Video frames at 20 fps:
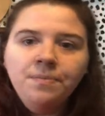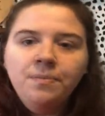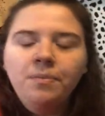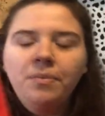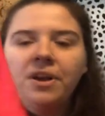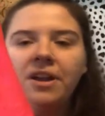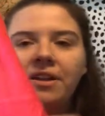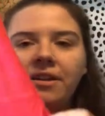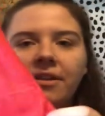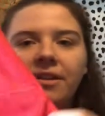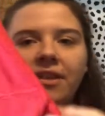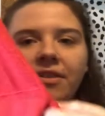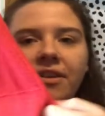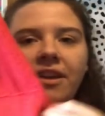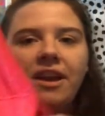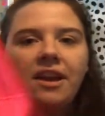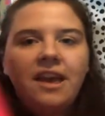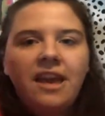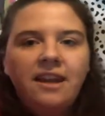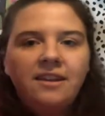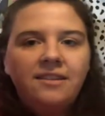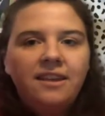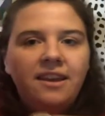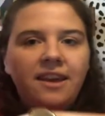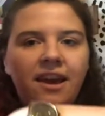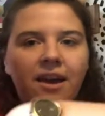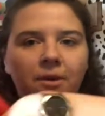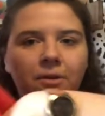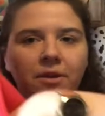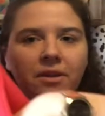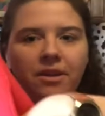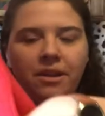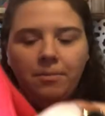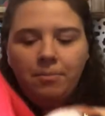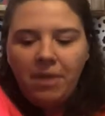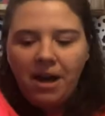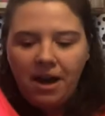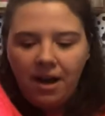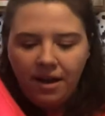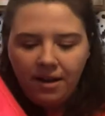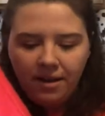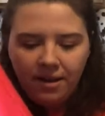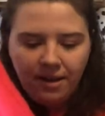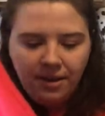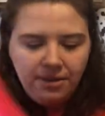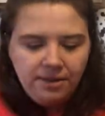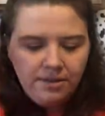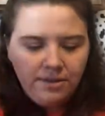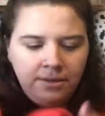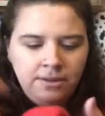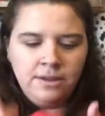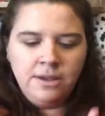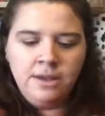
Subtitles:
but nothing I can't take out, and then pockets.